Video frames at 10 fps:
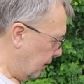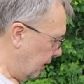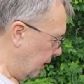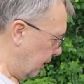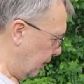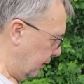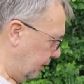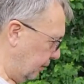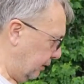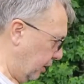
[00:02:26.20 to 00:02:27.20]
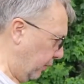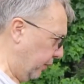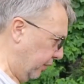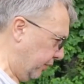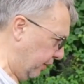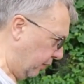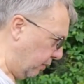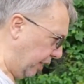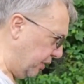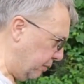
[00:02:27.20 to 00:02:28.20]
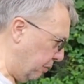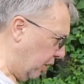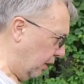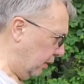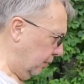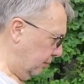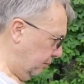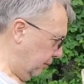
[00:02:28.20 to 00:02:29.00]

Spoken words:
Uh, they're still quite small.